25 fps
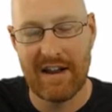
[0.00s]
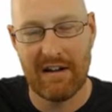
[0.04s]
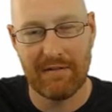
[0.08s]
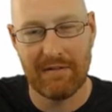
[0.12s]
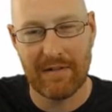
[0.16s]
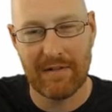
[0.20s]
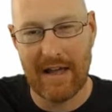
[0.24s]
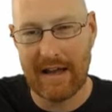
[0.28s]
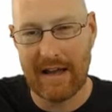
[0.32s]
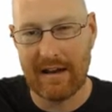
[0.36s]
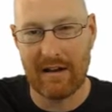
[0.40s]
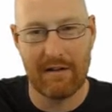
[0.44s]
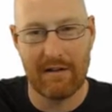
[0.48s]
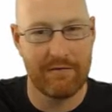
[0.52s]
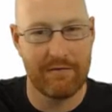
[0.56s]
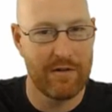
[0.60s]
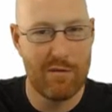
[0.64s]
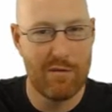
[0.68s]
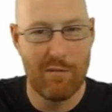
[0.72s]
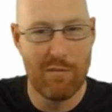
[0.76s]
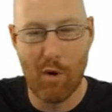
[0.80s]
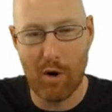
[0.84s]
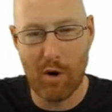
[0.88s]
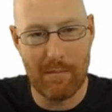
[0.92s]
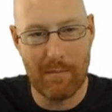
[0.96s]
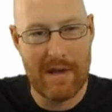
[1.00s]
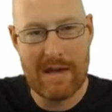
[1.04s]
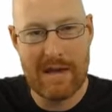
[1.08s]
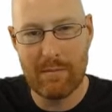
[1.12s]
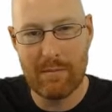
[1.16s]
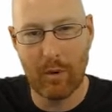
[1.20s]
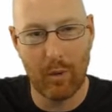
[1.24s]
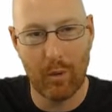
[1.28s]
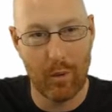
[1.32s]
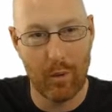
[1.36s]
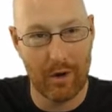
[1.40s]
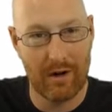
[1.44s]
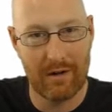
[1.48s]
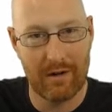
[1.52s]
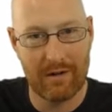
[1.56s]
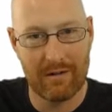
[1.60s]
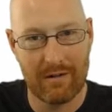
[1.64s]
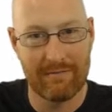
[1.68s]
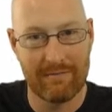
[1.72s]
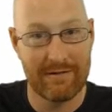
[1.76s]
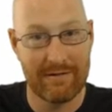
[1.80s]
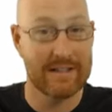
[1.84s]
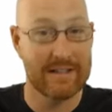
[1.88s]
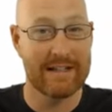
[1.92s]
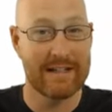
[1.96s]
If like a few more people
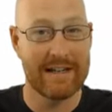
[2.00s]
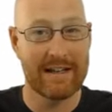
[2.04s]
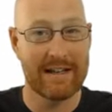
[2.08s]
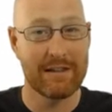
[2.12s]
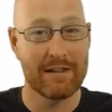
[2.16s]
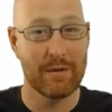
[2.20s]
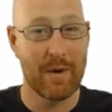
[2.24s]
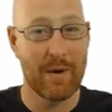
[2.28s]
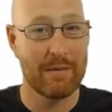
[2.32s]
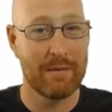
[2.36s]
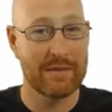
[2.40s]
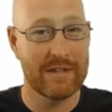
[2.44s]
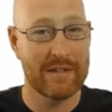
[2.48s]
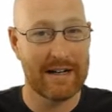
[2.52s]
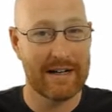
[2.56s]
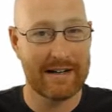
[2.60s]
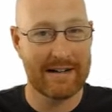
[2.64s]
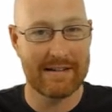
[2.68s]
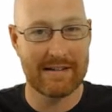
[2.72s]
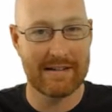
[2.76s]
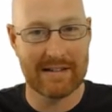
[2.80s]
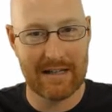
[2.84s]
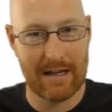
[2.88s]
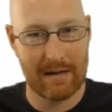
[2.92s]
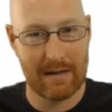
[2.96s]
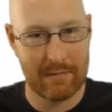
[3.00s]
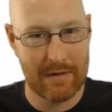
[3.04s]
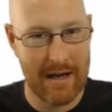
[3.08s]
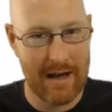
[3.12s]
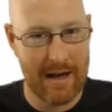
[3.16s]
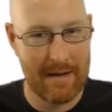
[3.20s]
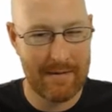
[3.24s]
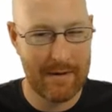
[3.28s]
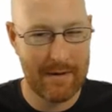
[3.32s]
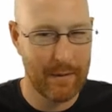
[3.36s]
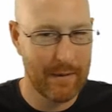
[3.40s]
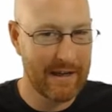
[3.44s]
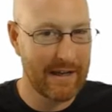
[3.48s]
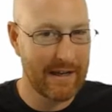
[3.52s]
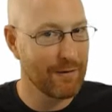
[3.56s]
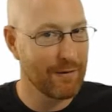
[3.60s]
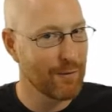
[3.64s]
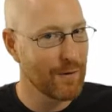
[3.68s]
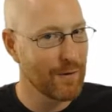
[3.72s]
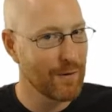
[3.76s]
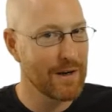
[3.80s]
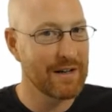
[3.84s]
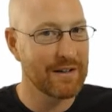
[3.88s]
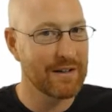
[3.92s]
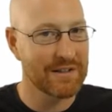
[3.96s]
were visiting the website at the same time, it would get
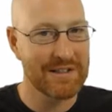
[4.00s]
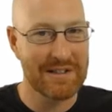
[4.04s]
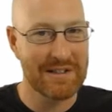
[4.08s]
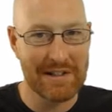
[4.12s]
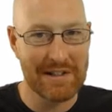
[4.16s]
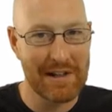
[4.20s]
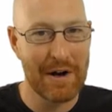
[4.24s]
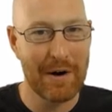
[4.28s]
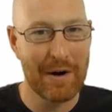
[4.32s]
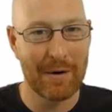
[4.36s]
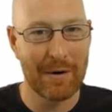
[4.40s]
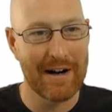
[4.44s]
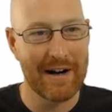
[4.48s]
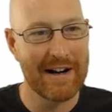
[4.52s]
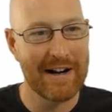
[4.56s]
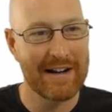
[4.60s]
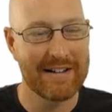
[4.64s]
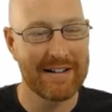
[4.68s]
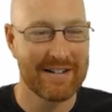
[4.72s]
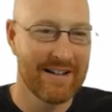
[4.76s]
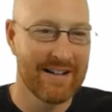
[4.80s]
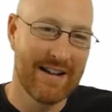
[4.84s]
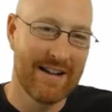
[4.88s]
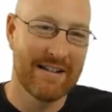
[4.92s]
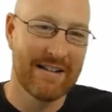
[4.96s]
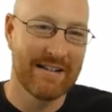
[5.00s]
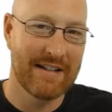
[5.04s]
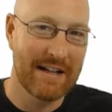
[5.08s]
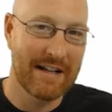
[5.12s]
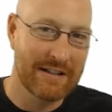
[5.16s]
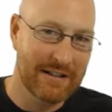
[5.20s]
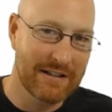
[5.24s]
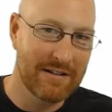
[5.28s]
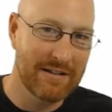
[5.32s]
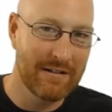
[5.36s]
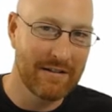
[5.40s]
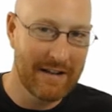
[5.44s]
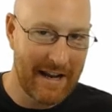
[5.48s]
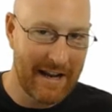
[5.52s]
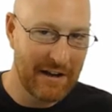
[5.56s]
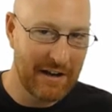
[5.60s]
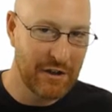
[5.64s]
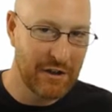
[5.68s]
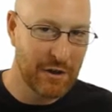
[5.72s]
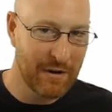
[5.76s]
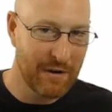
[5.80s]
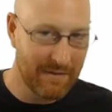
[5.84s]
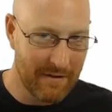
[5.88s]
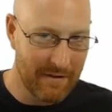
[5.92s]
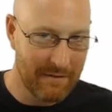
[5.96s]
real slow, right? That's the
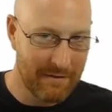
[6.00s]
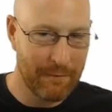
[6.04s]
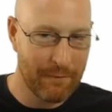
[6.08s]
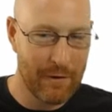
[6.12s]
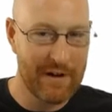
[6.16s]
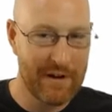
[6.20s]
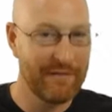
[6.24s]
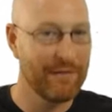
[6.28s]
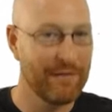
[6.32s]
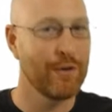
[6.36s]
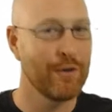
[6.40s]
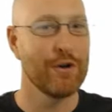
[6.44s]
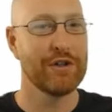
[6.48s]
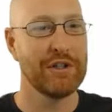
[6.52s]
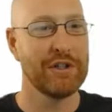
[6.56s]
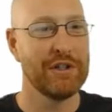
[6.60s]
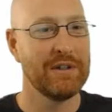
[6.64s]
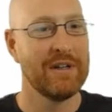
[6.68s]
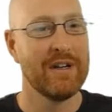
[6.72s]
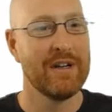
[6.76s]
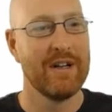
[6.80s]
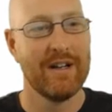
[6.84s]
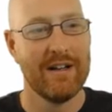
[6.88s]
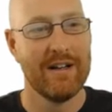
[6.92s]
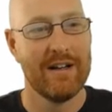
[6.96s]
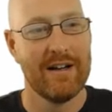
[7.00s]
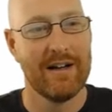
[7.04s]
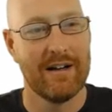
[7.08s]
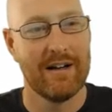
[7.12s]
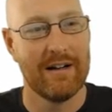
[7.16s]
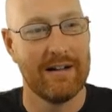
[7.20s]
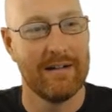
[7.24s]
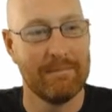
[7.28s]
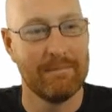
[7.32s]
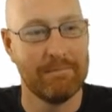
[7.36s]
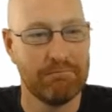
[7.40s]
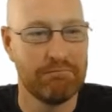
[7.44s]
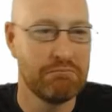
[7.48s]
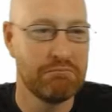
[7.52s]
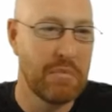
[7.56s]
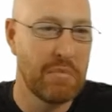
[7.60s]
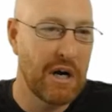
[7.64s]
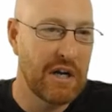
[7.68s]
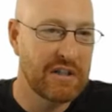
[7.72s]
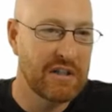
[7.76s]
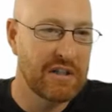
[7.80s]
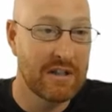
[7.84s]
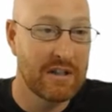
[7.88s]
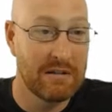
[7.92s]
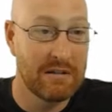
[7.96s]
nature of the free version.
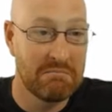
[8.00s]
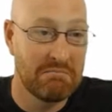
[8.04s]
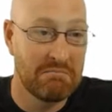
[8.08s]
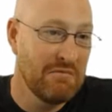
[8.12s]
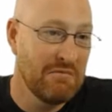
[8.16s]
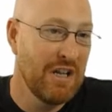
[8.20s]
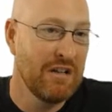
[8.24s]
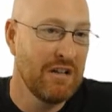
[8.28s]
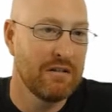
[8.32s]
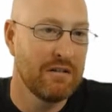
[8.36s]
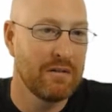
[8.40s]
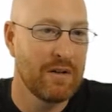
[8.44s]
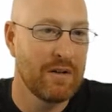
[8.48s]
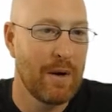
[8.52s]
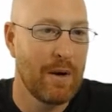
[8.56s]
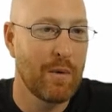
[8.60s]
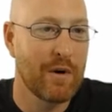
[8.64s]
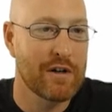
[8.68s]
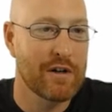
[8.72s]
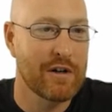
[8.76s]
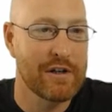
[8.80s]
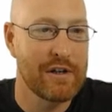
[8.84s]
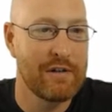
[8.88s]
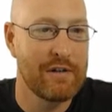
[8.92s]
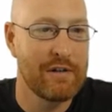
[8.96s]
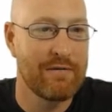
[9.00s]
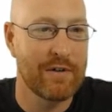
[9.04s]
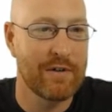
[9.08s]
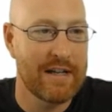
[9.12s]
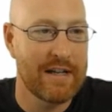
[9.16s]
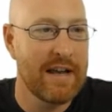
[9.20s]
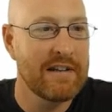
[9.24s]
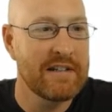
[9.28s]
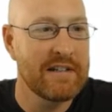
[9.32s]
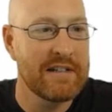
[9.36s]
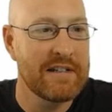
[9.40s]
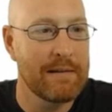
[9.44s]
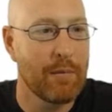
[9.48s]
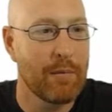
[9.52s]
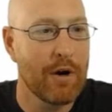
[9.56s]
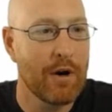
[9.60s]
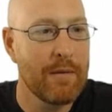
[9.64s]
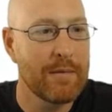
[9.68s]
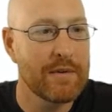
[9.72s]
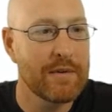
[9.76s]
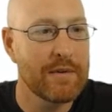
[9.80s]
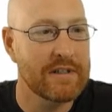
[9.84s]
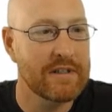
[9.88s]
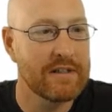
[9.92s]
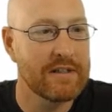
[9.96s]
But it works good for testing
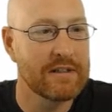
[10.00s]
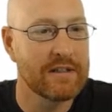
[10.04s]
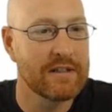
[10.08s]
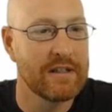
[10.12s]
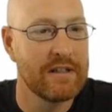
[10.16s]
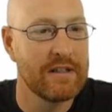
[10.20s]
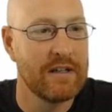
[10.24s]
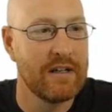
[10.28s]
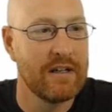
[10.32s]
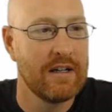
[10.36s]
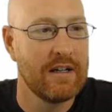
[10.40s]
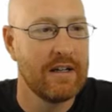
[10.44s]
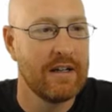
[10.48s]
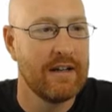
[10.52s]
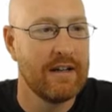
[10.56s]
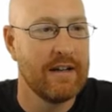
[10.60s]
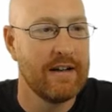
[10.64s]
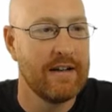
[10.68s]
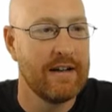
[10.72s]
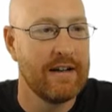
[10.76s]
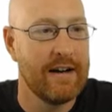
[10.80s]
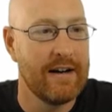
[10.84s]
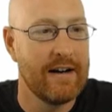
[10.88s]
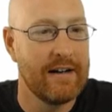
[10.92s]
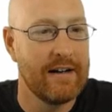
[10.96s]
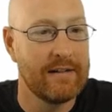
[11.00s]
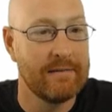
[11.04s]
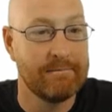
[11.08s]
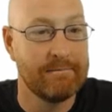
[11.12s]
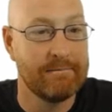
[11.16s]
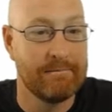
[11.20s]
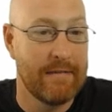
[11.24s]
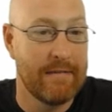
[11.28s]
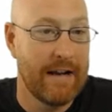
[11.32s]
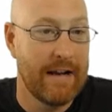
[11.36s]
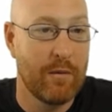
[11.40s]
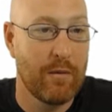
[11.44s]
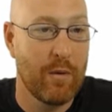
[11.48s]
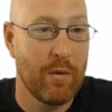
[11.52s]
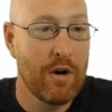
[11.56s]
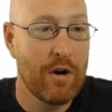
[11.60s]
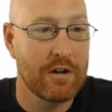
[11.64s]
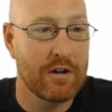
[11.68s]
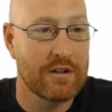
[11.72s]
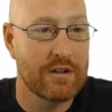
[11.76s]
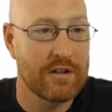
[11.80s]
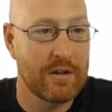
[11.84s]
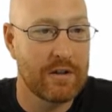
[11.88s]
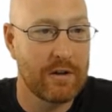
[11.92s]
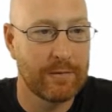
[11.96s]
purposes, and it
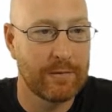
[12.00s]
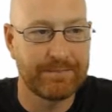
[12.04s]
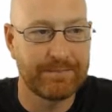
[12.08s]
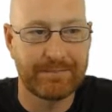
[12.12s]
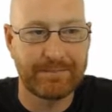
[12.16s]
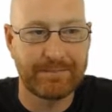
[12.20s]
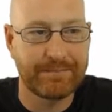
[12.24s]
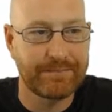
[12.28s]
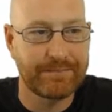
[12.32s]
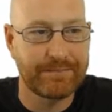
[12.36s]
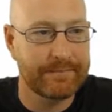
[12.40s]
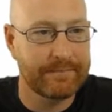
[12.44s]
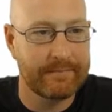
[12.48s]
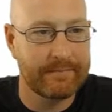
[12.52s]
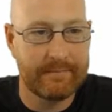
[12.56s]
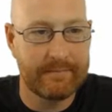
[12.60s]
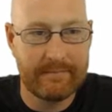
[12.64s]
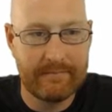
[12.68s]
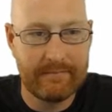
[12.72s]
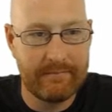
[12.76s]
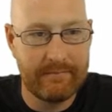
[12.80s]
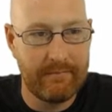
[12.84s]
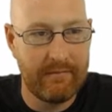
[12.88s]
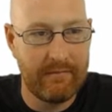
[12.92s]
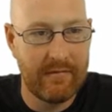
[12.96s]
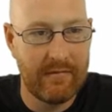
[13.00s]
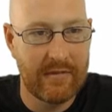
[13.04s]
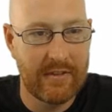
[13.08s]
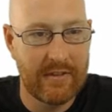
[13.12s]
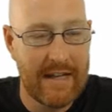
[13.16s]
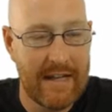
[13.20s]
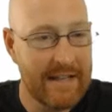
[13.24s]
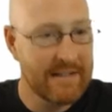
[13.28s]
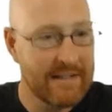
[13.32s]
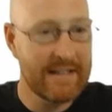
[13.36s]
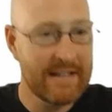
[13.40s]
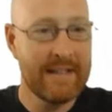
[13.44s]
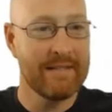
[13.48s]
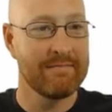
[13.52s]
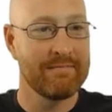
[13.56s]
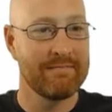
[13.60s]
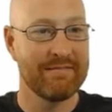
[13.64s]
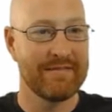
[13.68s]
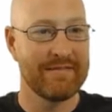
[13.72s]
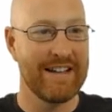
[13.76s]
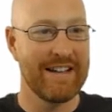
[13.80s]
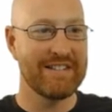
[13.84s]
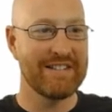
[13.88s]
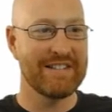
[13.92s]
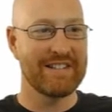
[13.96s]
worked. So that's it.
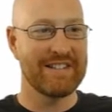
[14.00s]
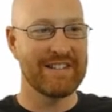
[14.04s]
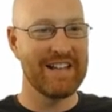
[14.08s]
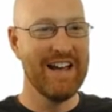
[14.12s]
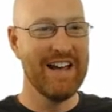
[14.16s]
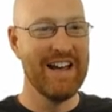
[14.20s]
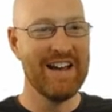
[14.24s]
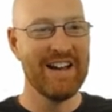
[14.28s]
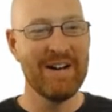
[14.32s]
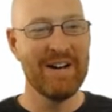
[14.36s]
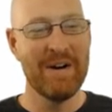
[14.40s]
That's